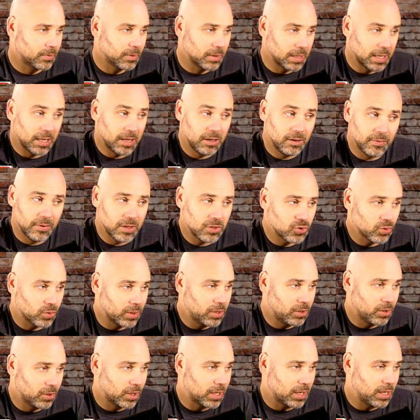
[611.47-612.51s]
Individually,
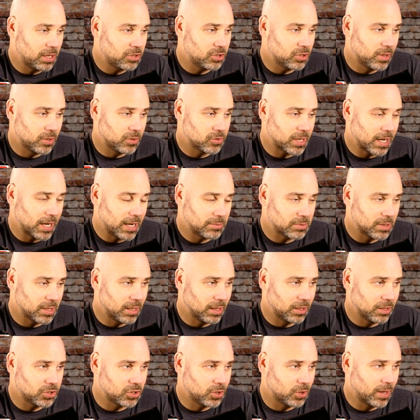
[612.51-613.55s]
you look at each of those games, the
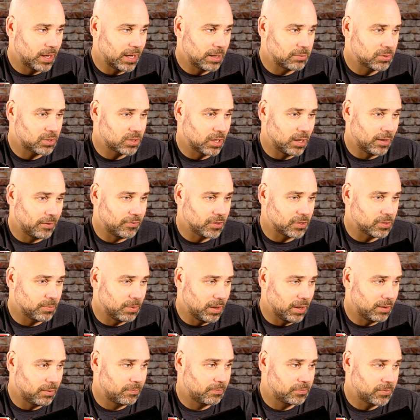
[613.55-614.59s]
LSU game's toughest,
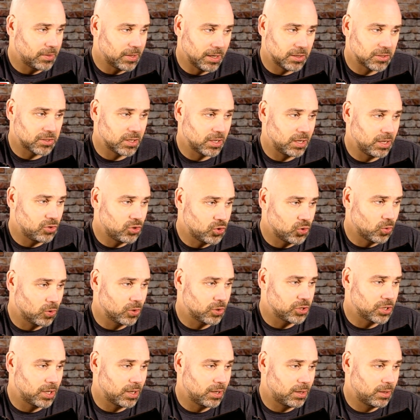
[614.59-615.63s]
but Tennessee,
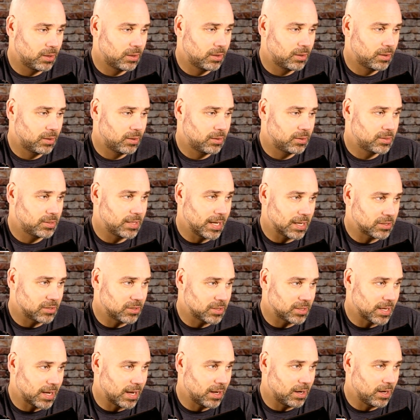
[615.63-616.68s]
Georgia,
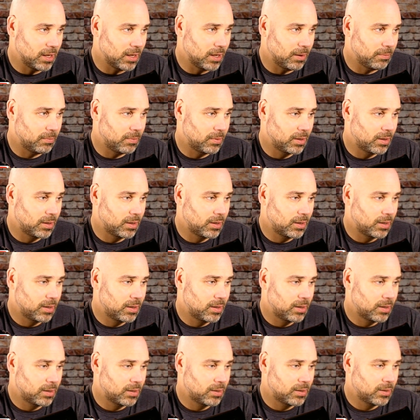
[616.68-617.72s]
Texas A&M.
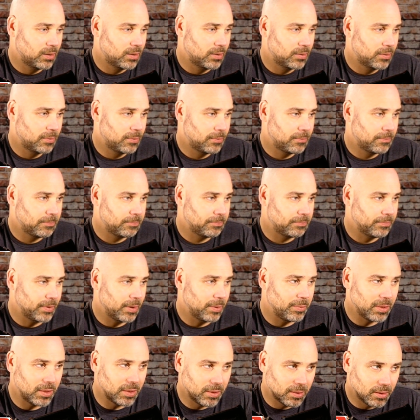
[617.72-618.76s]
I
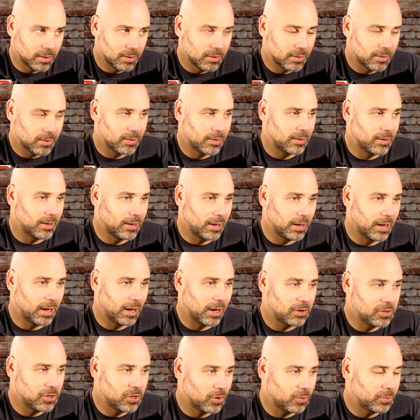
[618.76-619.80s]
mean,
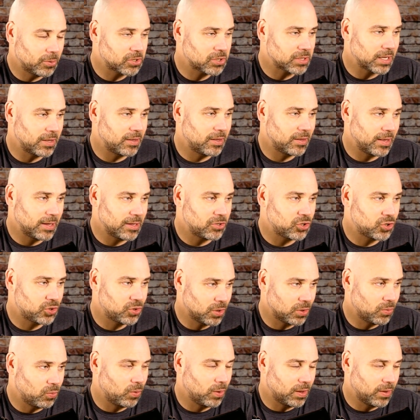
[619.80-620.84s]
you almost say that they
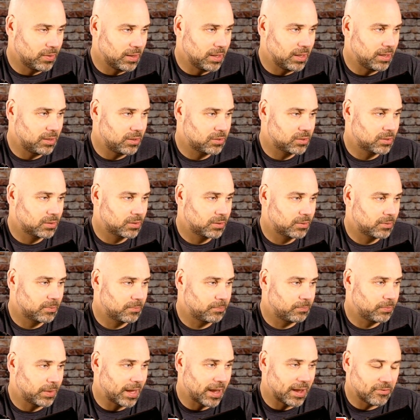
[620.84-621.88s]
should win these.
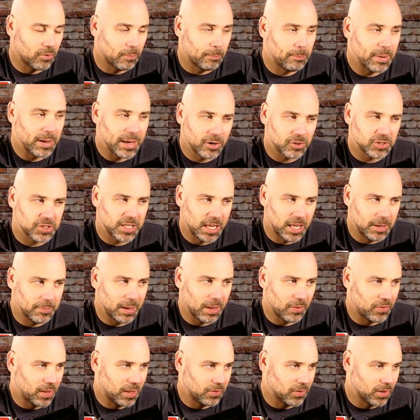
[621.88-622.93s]
They have a better team, I
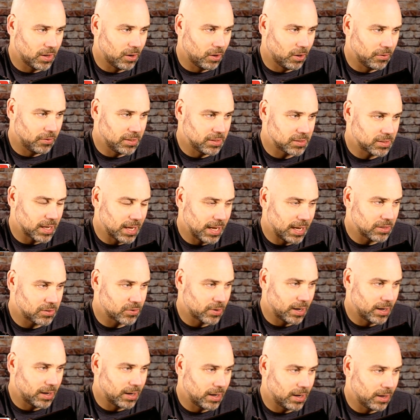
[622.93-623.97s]
think, than all these guys
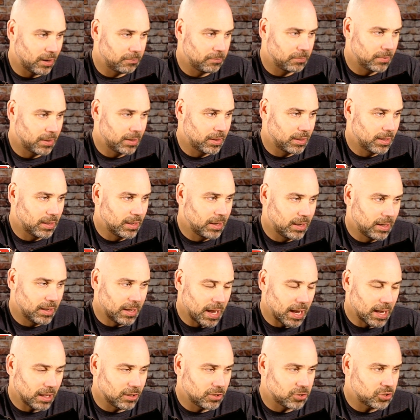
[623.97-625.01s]
right now.
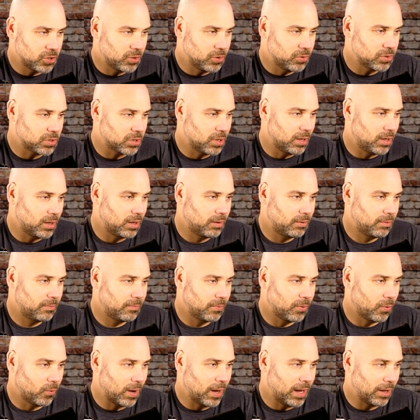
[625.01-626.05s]
LSU is the
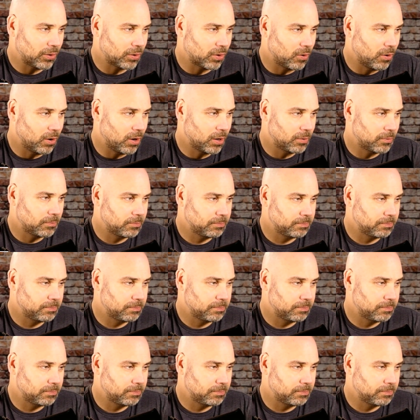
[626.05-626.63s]
wild card.